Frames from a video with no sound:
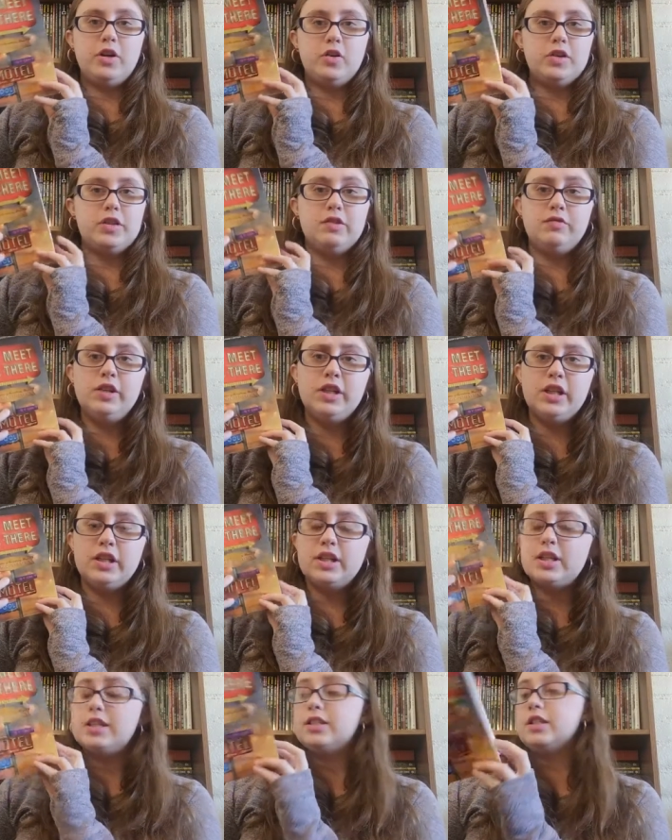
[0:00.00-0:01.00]
more interest in
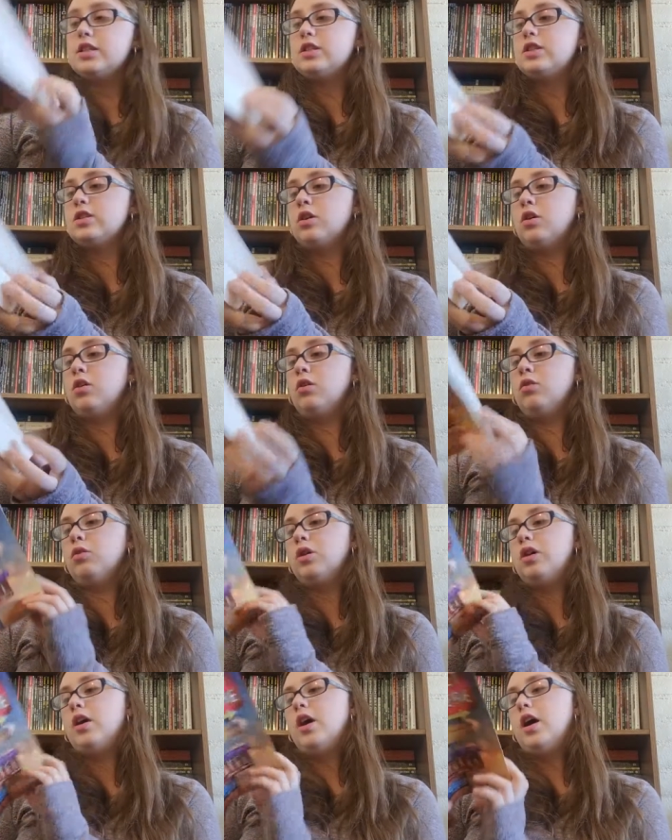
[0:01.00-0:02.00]
reading this,
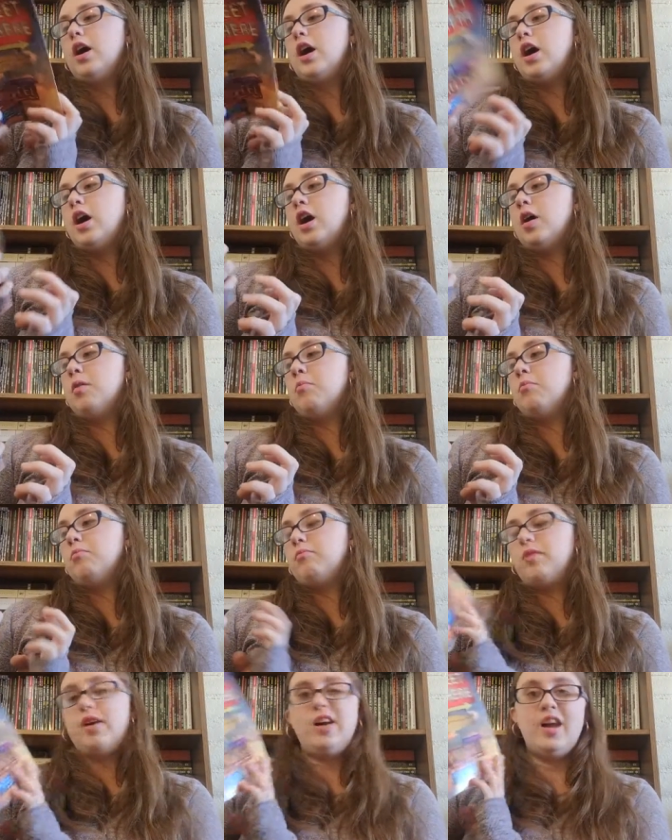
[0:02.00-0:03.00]
so um,
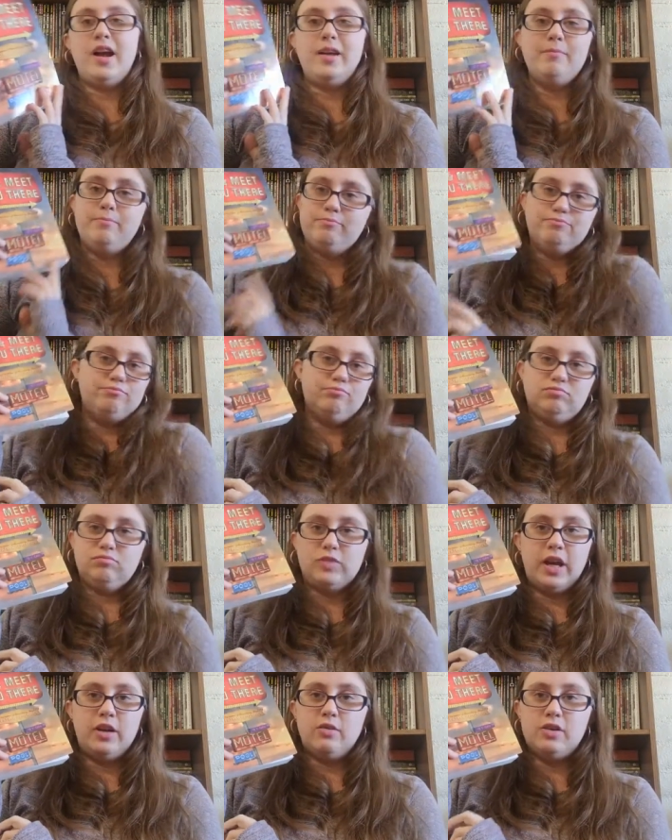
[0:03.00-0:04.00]
I
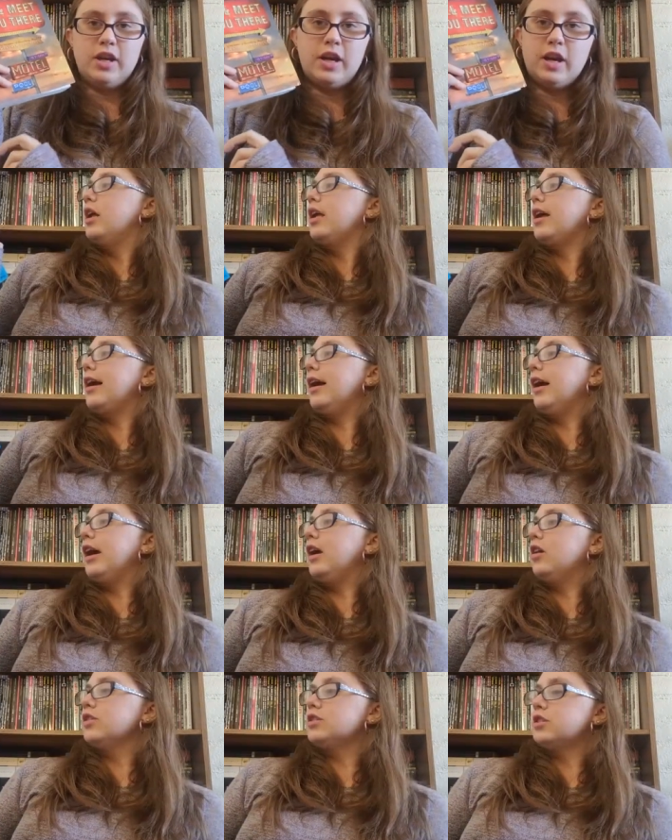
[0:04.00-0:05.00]
I don't need.
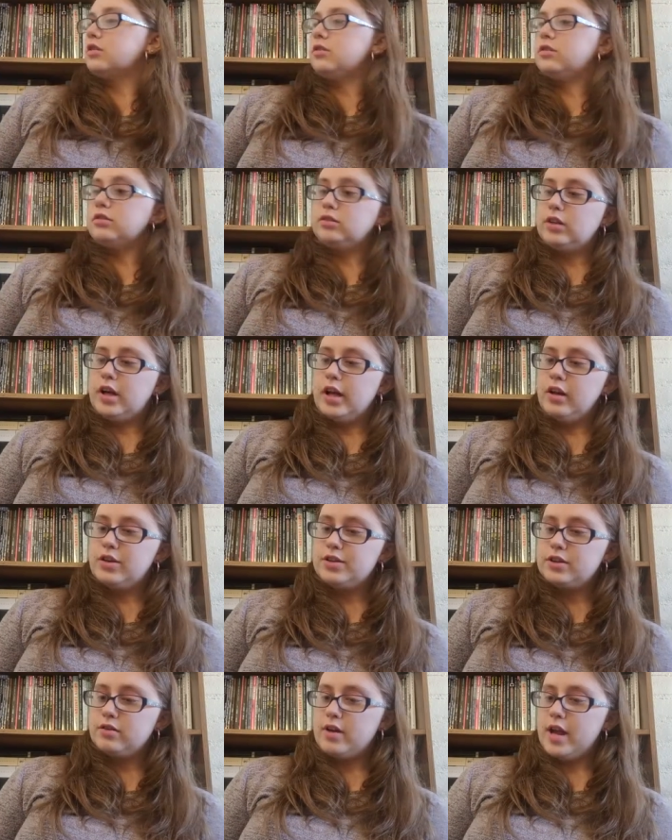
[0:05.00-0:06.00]
I also I
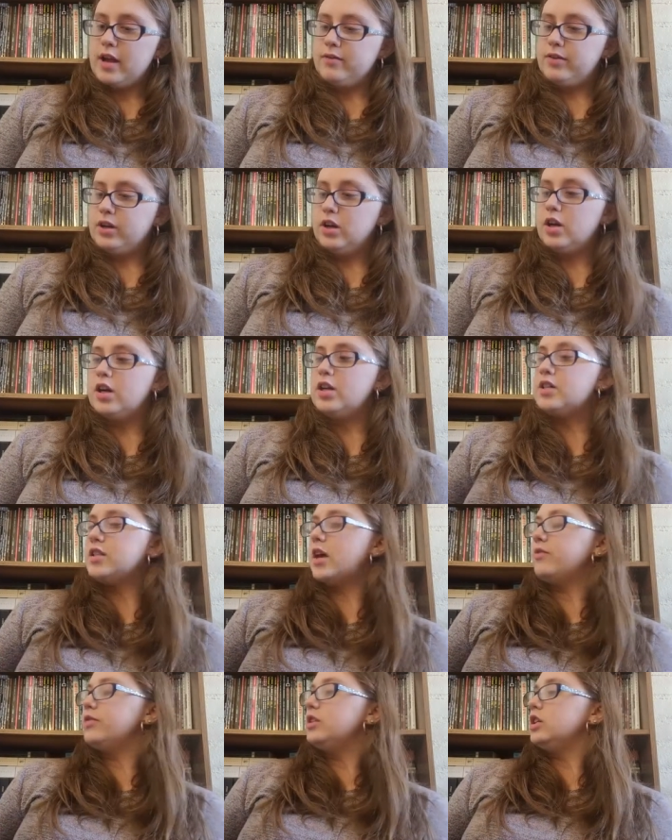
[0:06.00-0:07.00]
also have here
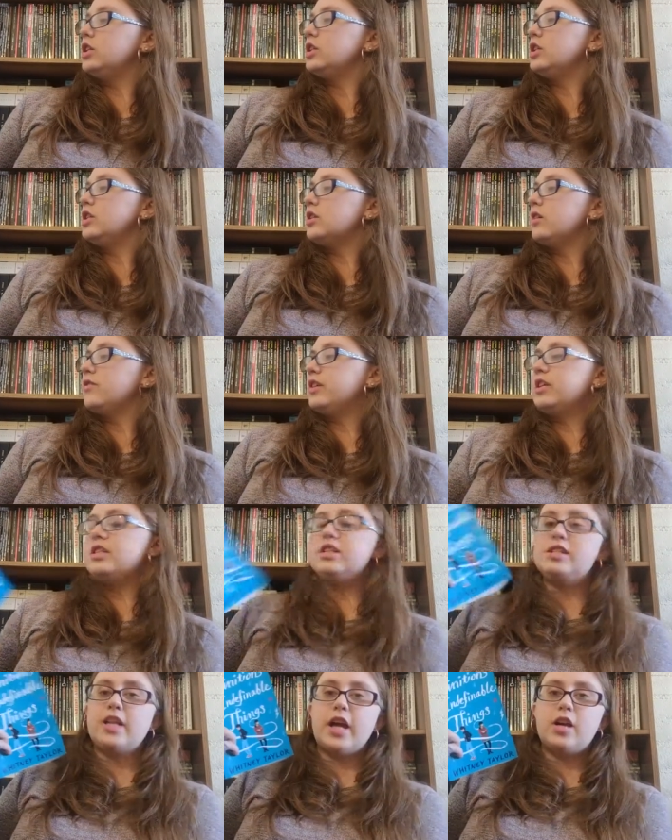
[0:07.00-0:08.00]
definitions of
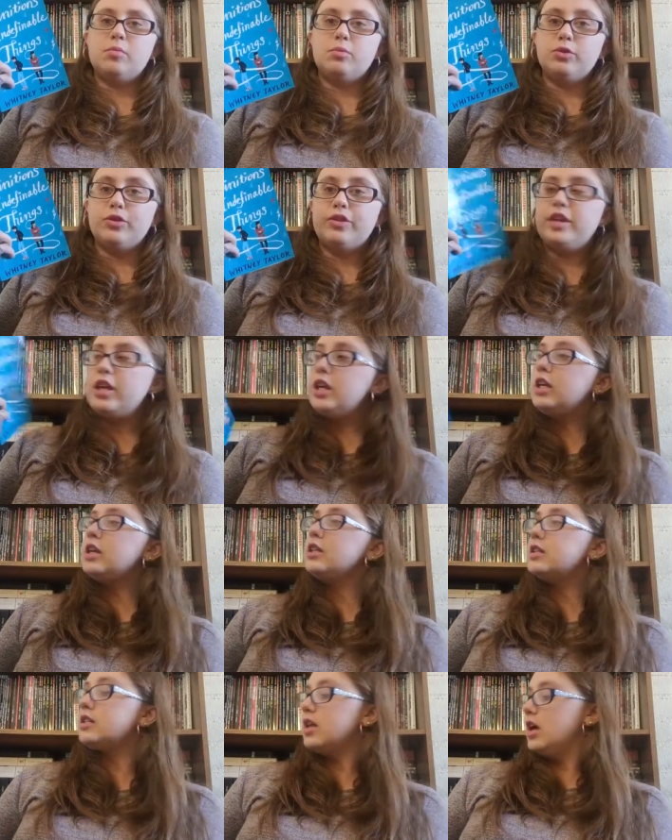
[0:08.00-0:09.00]
indesirable
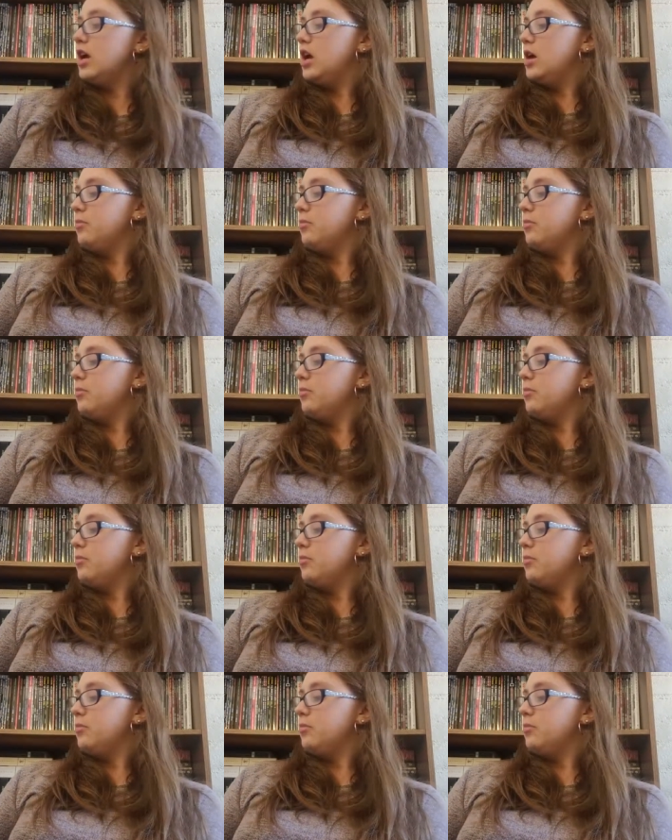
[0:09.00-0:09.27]
things